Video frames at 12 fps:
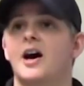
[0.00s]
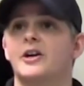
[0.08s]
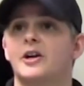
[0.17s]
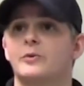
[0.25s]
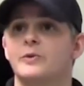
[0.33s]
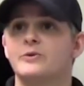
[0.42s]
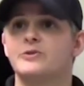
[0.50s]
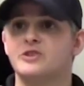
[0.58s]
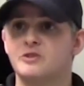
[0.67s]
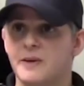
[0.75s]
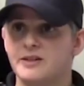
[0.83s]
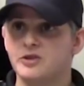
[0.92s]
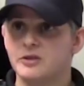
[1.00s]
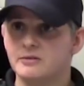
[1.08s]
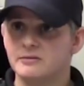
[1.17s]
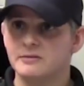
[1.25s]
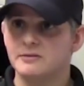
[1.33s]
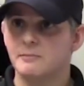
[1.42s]
On our rear
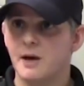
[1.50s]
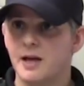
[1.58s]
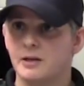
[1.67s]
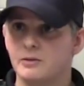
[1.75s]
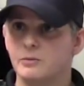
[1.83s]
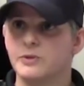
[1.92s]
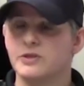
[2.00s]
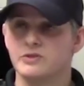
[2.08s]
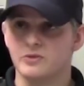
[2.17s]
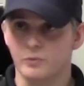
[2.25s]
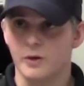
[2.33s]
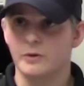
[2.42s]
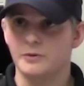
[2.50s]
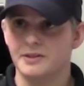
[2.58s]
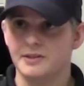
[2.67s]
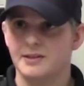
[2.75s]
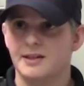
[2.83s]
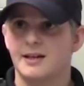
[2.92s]
suspension model, which is the road,
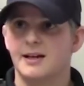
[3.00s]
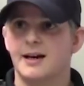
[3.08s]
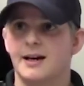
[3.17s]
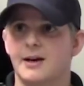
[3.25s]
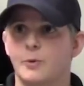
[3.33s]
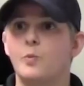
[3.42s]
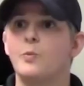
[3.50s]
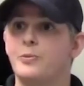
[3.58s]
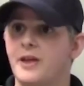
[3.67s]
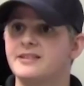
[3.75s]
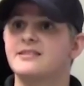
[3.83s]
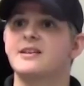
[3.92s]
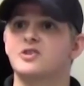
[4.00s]
That's